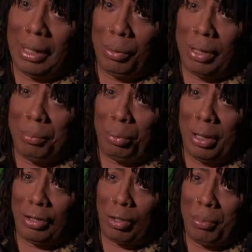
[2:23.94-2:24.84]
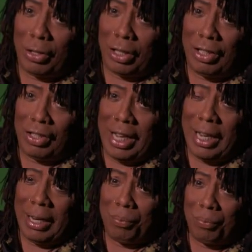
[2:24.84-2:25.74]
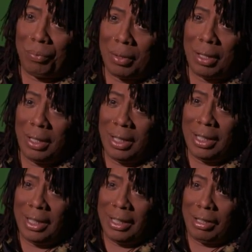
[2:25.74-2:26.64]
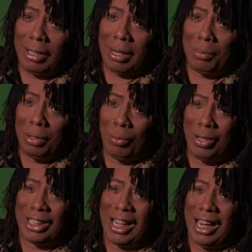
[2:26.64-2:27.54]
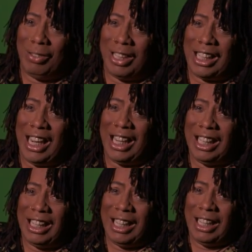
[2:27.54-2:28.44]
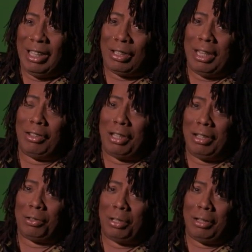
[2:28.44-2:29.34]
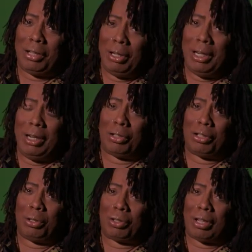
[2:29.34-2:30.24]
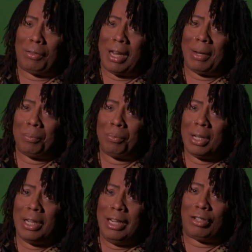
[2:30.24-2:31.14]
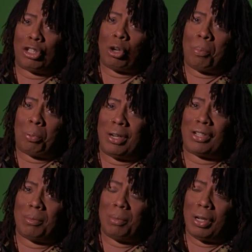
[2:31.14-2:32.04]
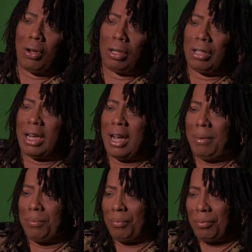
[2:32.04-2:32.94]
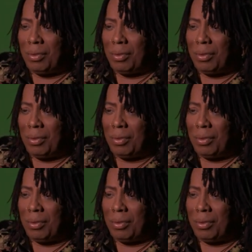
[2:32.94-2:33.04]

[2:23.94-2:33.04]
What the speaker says: It was imprinted so much in his head. Because he goes, Rick James. He used to do stuff like, he used to throw Prince at me all the time.